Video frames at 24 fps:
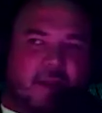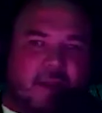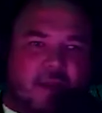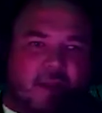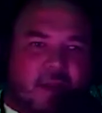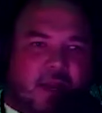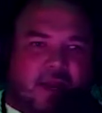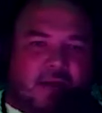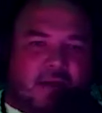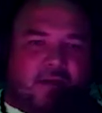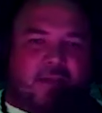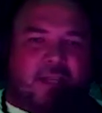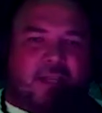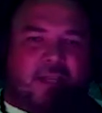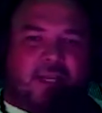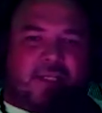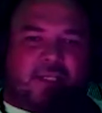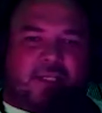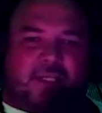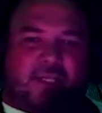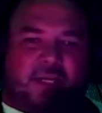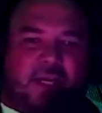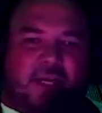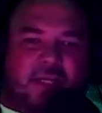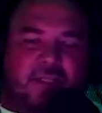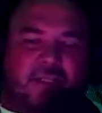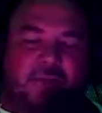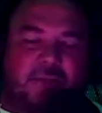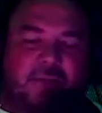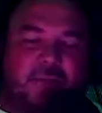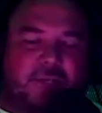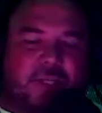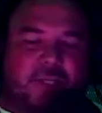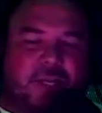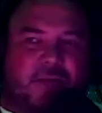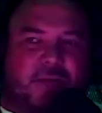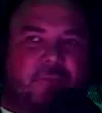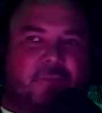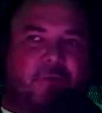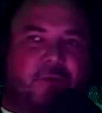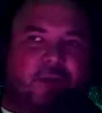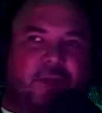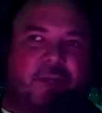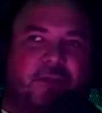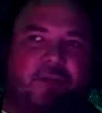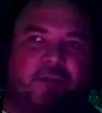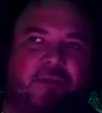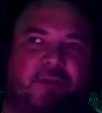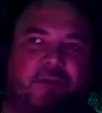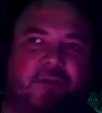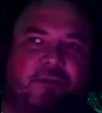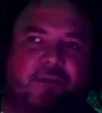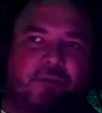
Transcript: I don't think it's 100% important to know